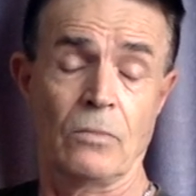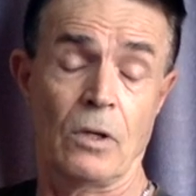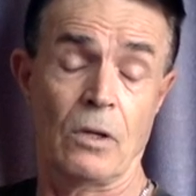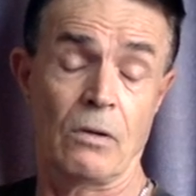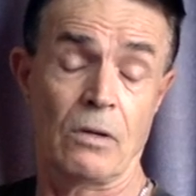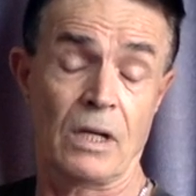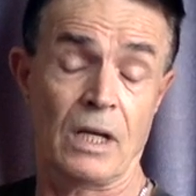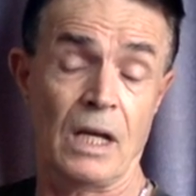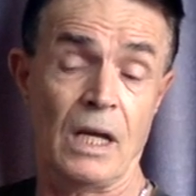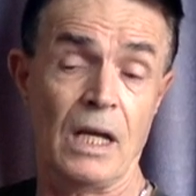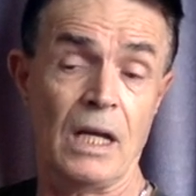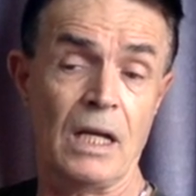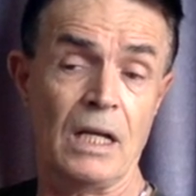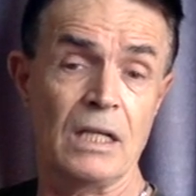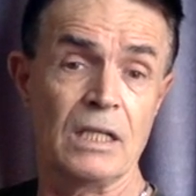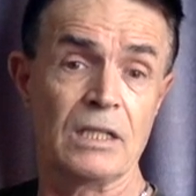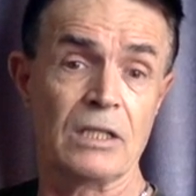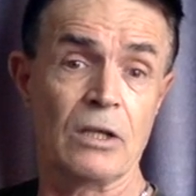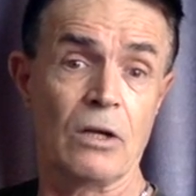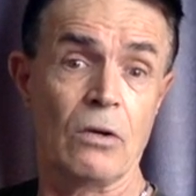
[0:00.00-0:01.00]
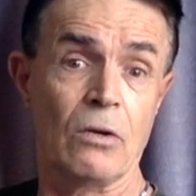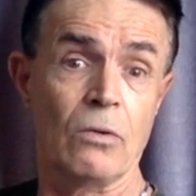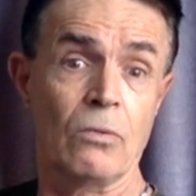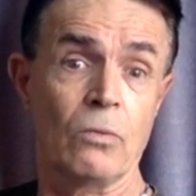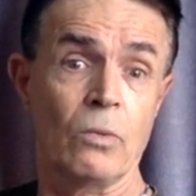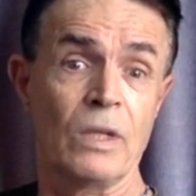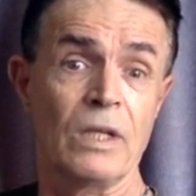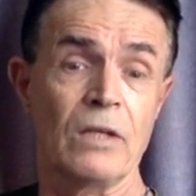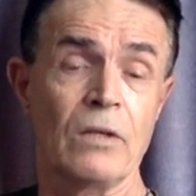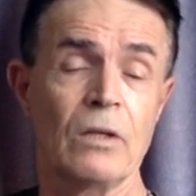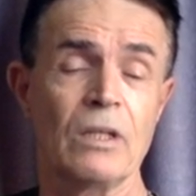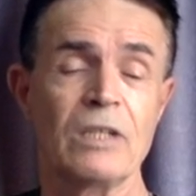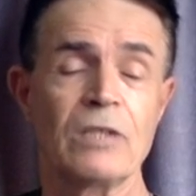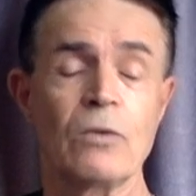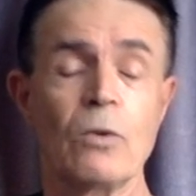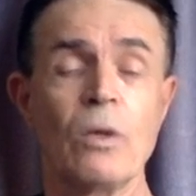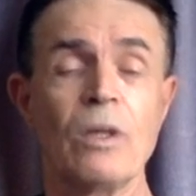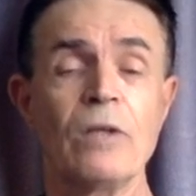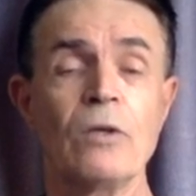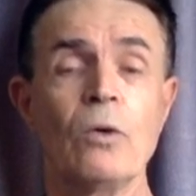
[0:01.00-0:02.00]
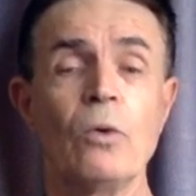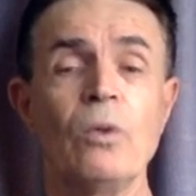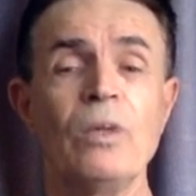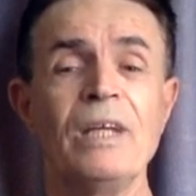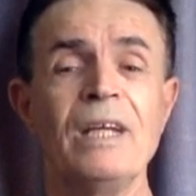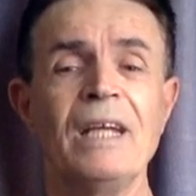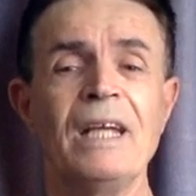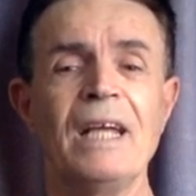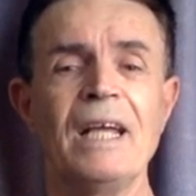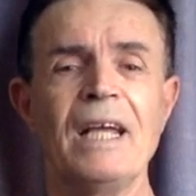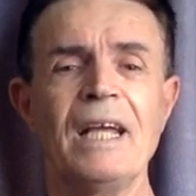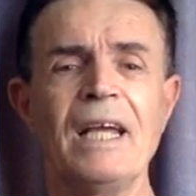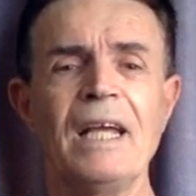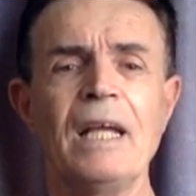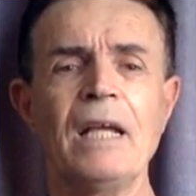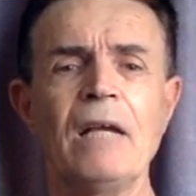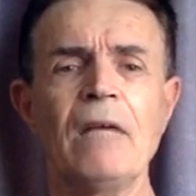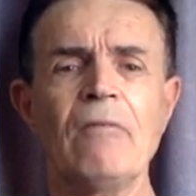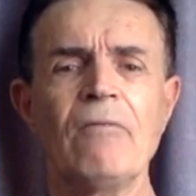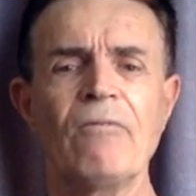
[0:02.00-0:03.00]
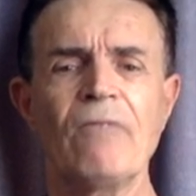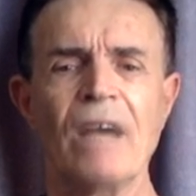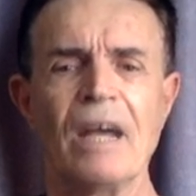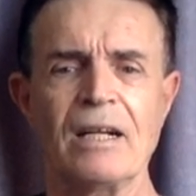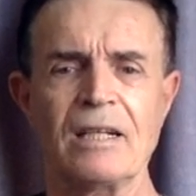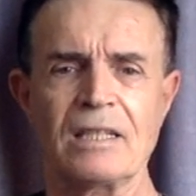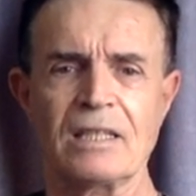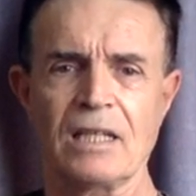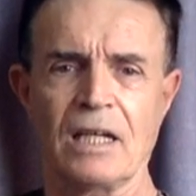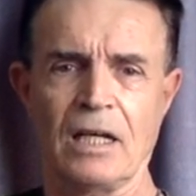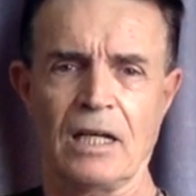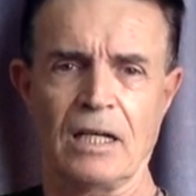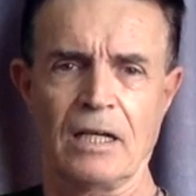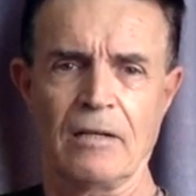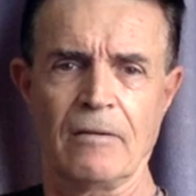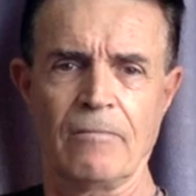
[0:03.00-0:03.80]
Okay, so it's what we call the ing factor.